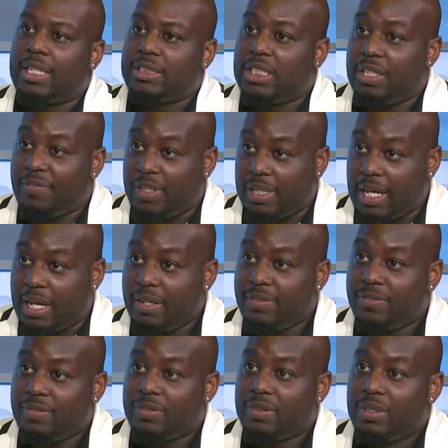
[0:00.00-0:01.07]
that is given
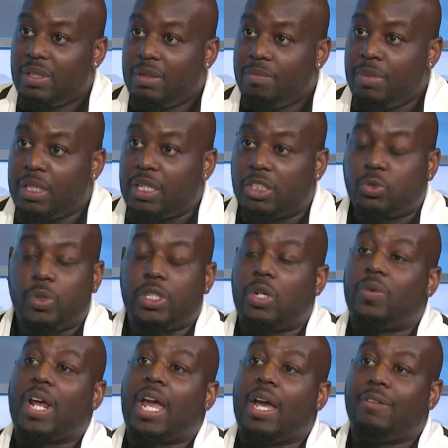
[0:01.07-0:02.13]
life, because we
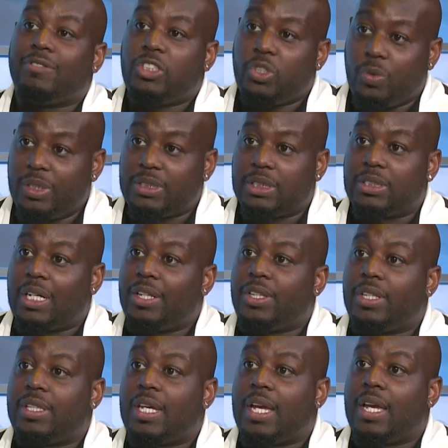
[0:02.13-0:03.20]
don't have choices
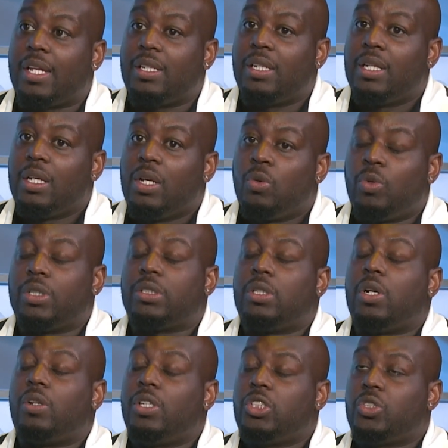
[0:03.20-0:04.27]
other than, well,
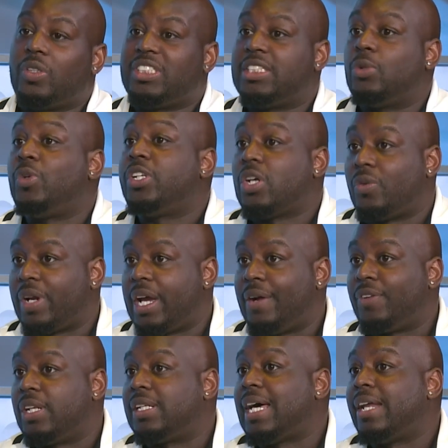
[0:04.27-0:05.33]
the only choices that we don't have
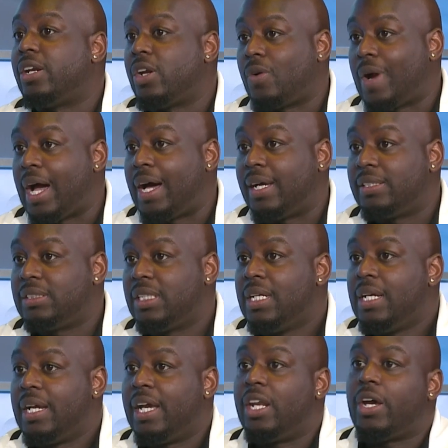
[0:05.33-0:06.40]
are the light in our eyes
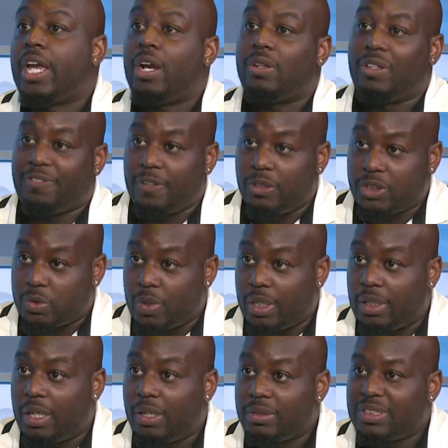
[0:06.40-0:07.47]
and the air that flows through our
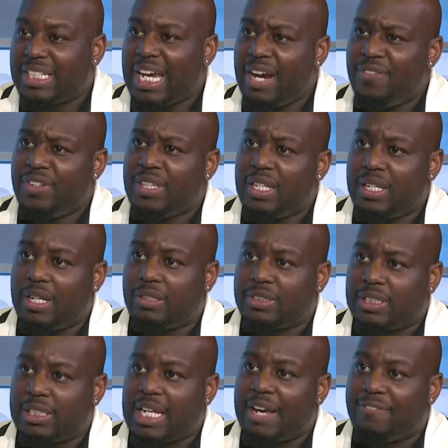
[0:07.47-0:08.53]
lungs. Mm-hmm. Everything
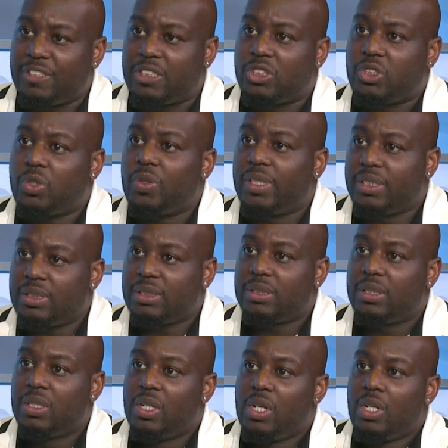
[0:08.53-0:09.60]
else in life is a choice.
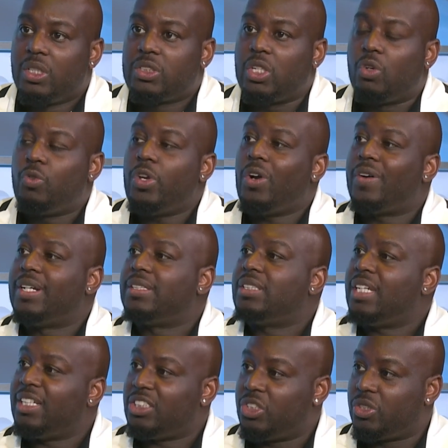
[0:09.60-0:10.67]
Yes, so we are
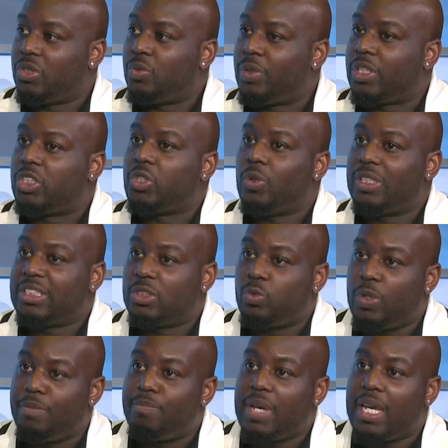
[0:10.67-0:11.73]
intentional with the choices
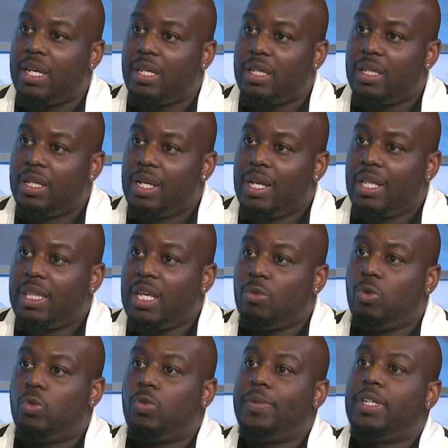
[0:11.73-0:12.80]
we make, then
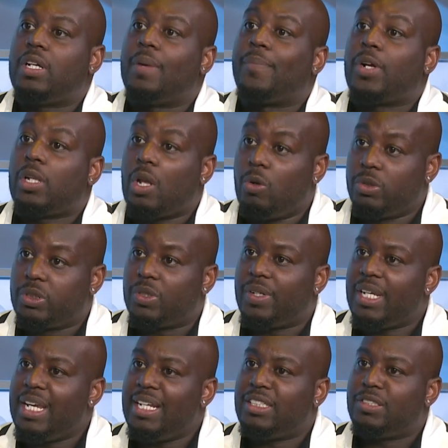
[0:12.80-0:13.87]
we will become
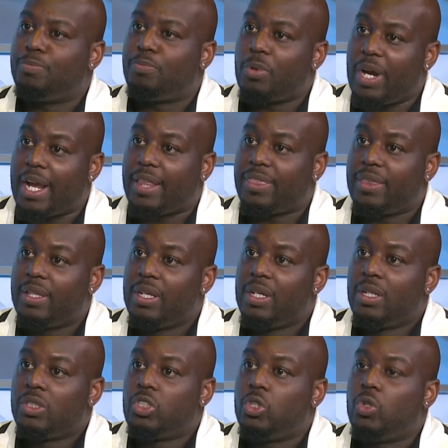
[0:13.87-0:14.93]
closer each breath
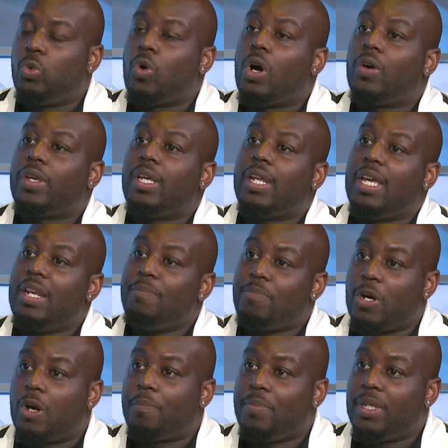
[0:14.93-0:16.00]
to walking in
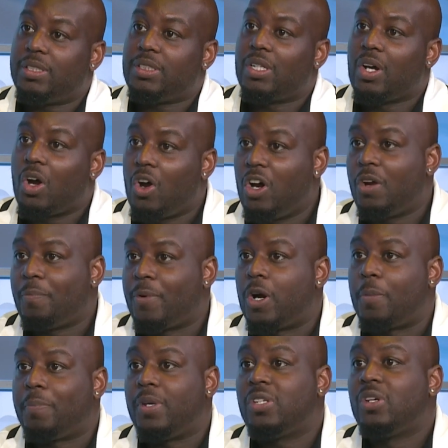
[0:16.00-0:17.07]
purpose, on
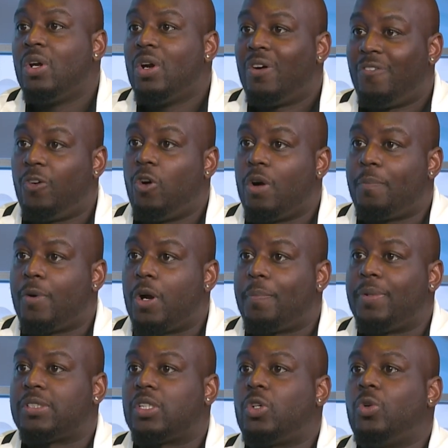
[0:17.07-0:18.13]
purpose, for a
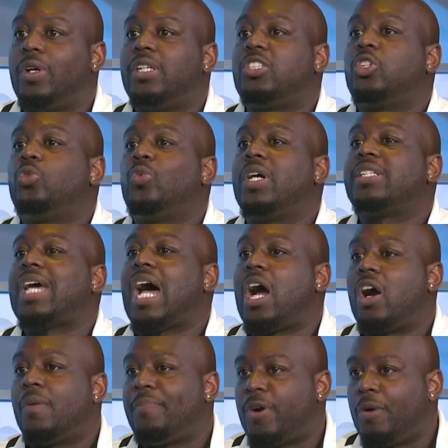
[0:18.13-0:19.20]
purpose according to what
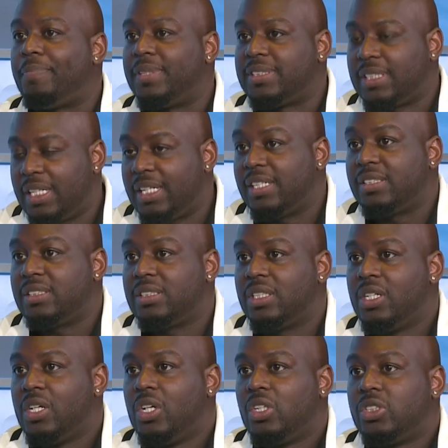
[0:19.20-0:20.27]
our purpose is.
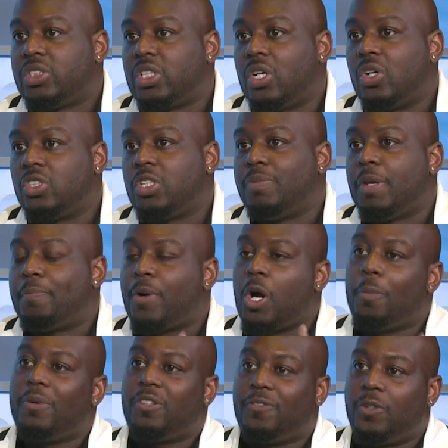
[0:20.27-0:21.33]
Right. So to be
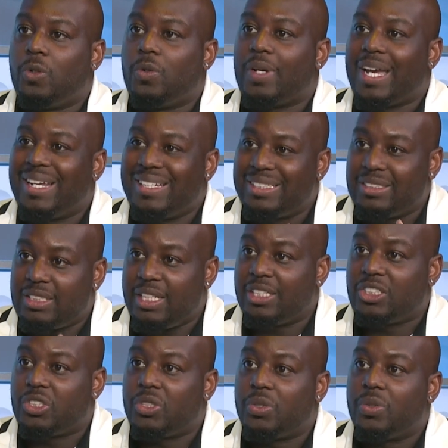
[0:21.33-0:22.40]
purposeful and
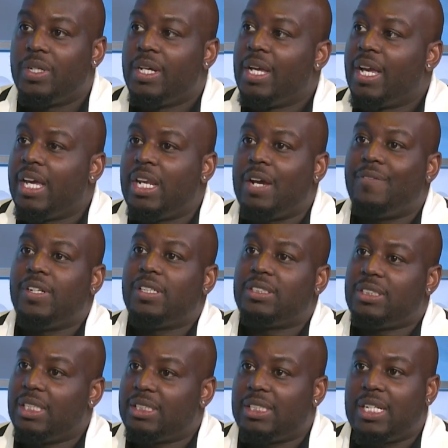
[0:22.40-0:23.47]
intentional in every
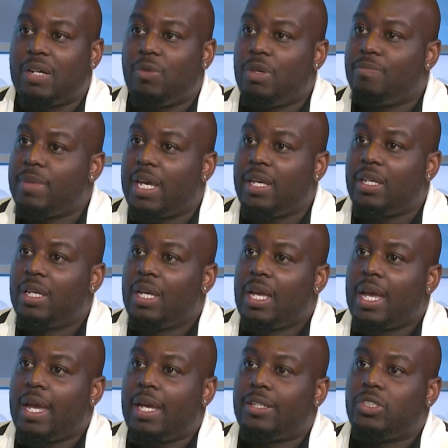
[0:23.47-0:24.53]
decision that we make
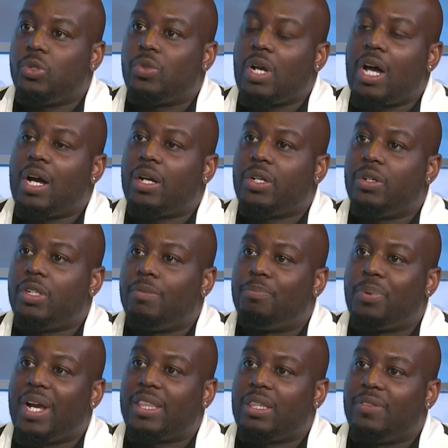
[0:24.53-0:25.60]
and to conquer the
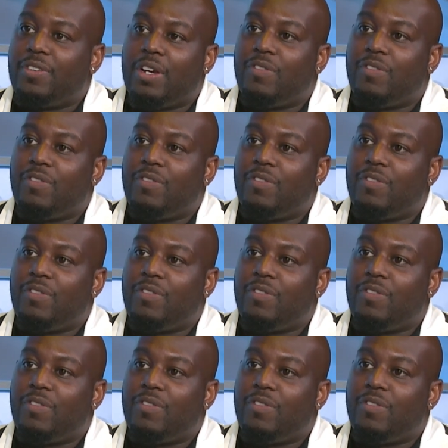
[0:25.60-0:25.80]
breath of